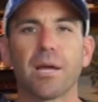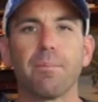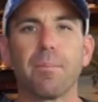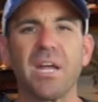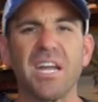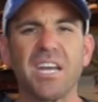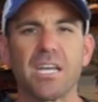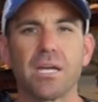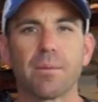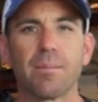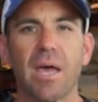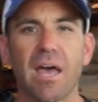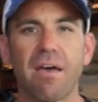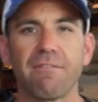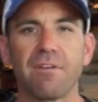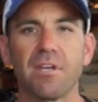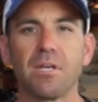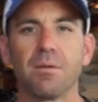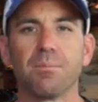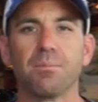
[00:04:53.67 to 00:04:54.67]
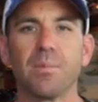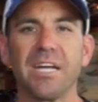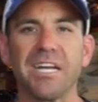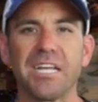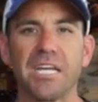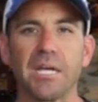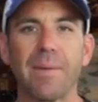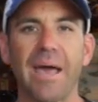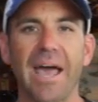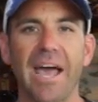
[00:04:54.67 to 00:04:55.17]
medium heavy,
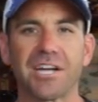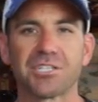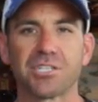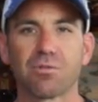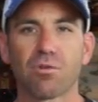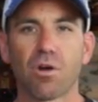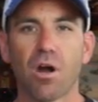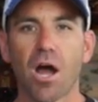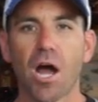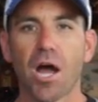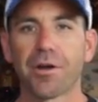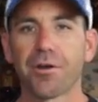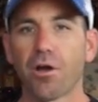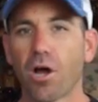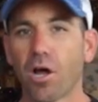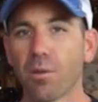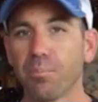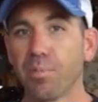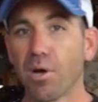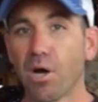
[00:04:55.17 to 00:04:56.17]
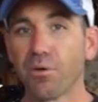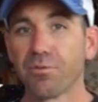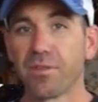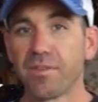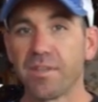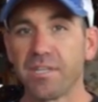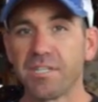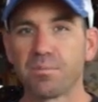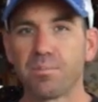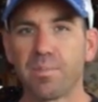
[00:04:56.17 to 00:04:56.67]
medium action rod on both
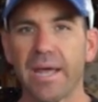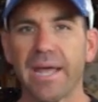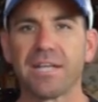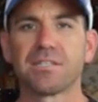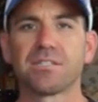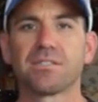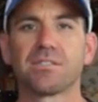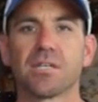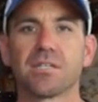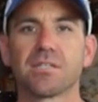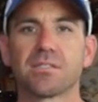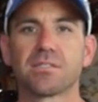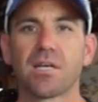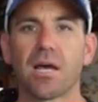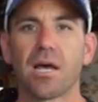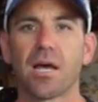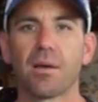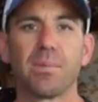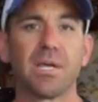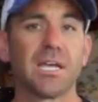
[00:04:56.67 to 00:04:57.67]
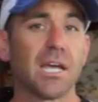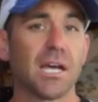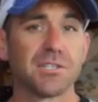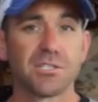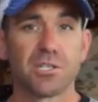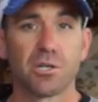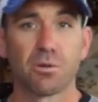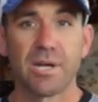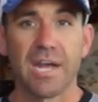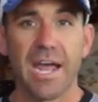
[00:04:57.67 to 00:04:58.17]
of these baits, just because
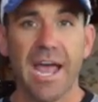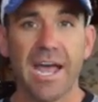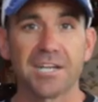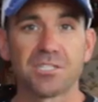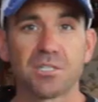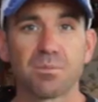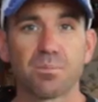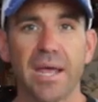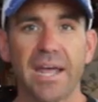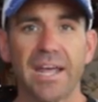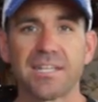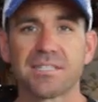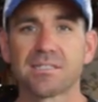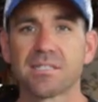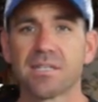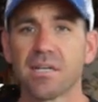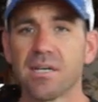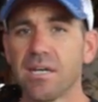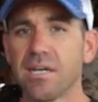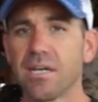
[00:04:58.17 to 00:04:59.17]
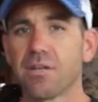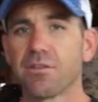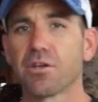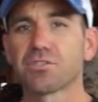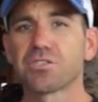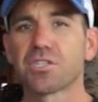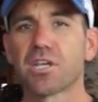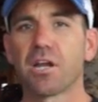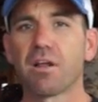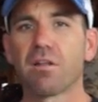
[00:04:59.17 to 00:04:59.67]
they're reaction baits.
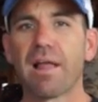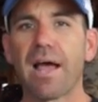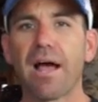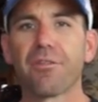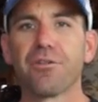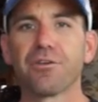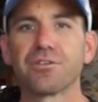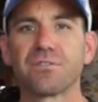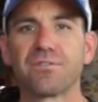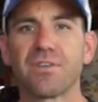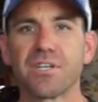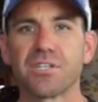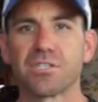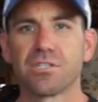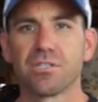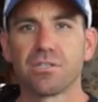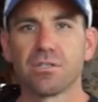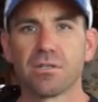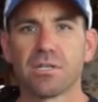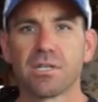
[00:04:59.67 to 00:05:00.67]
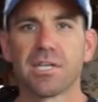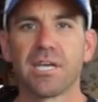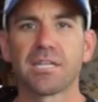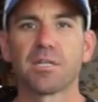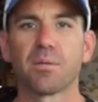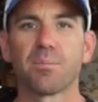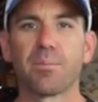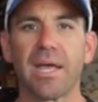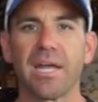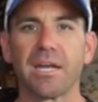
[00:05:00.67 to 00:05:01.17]
That's going to allow those fish to get
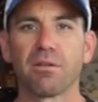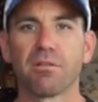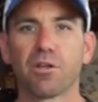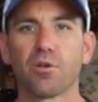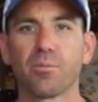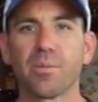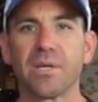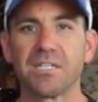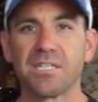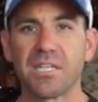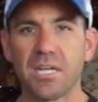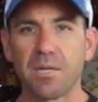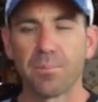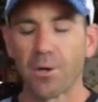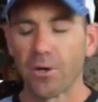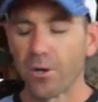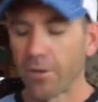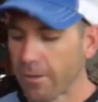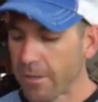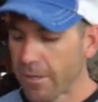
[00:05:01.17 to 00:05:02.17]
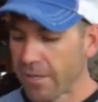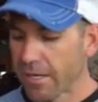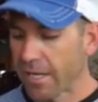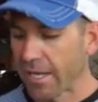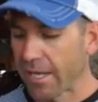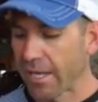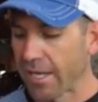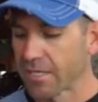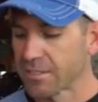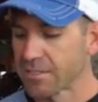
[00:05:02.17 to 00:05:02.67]
the bait a little bit deeper.
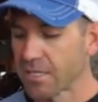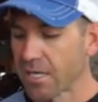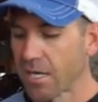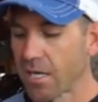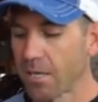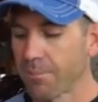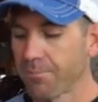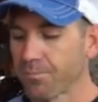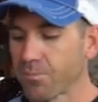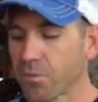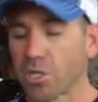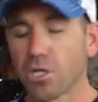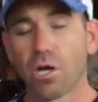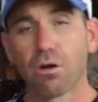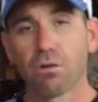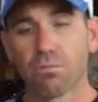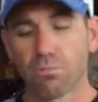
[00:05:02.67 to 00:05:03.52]
And you know,